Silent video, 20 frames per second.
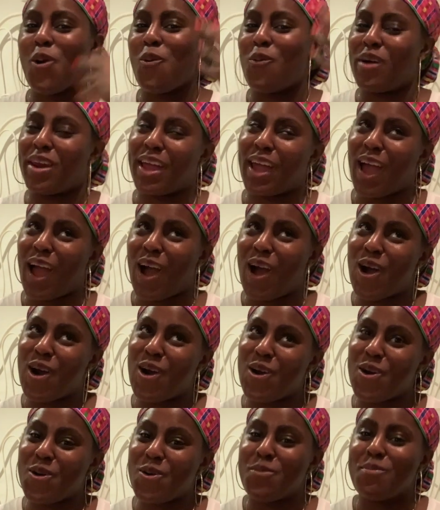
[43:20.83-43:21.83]
when I got
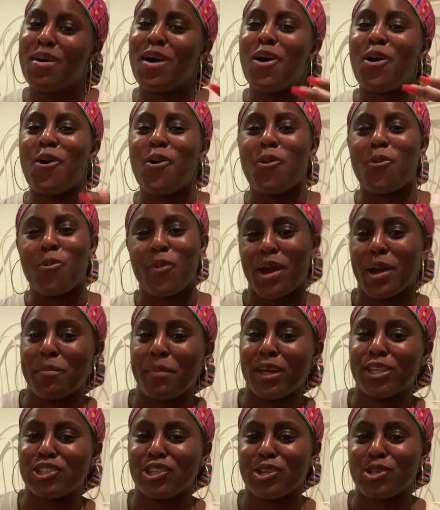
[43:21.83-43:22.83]
home wearing
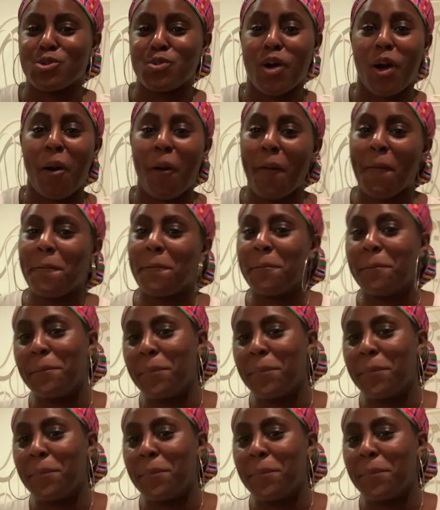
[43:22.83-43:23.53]
my shirt as well.